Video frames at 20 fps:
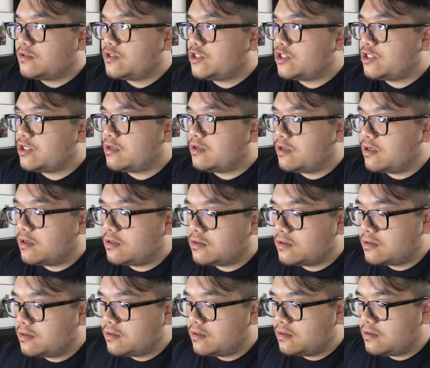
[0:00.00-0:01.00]
Chudo,
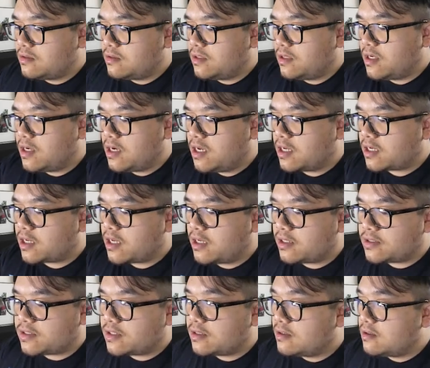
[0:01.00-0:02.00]

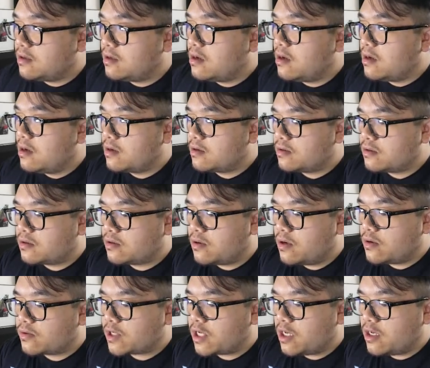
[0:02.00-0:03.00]
Nickit,
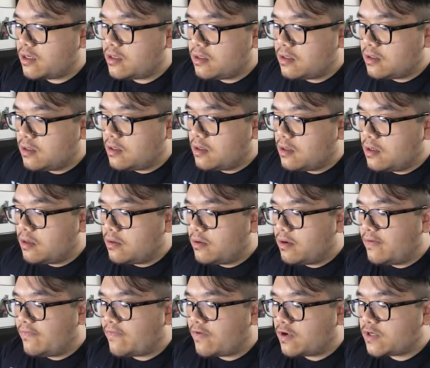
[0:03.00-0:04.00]
Grookey,
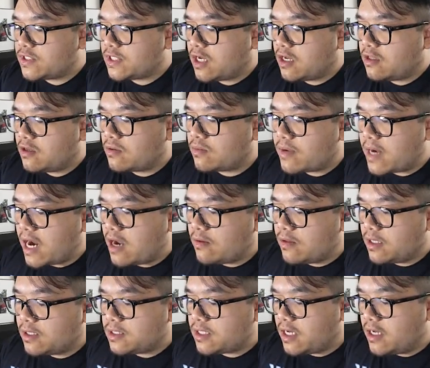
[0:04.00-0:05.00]
Reverse Holo
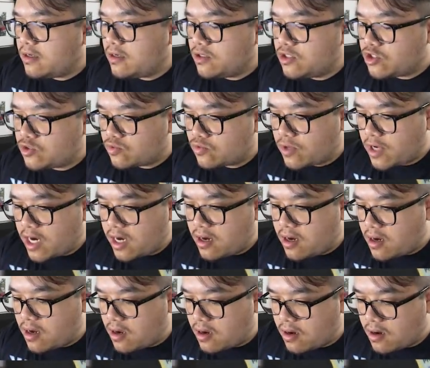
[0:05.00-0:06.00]
Rowlet, and a
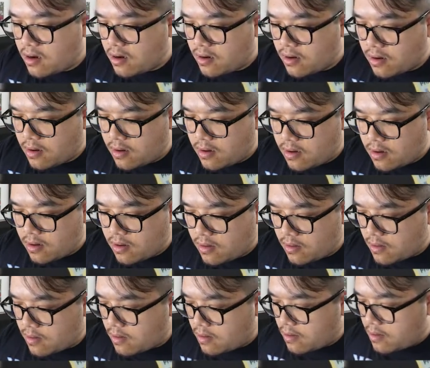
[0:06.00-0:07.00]
Dreadnought
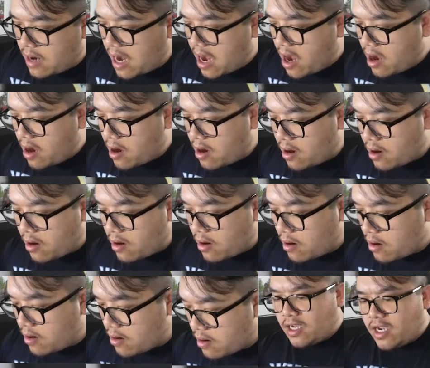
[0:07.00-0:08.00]

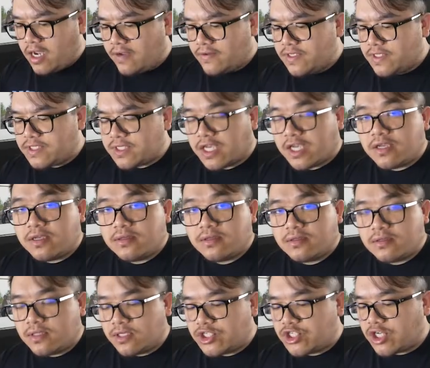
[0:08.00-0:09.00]
Rare. I have to say,
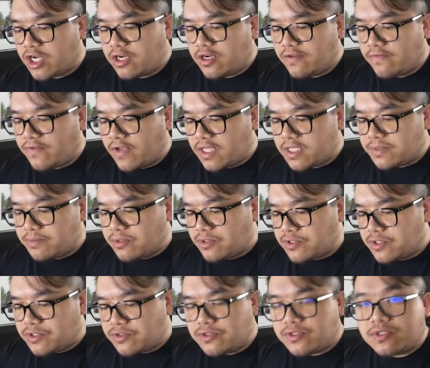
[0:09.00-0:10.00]
the Shiny Fates
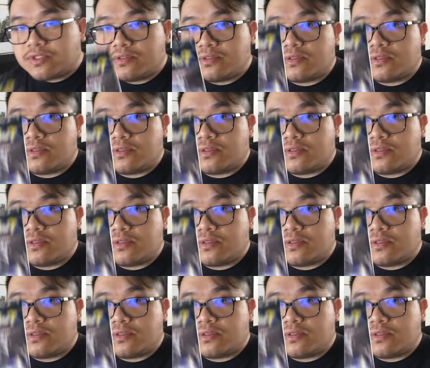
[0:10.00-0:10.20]
boosters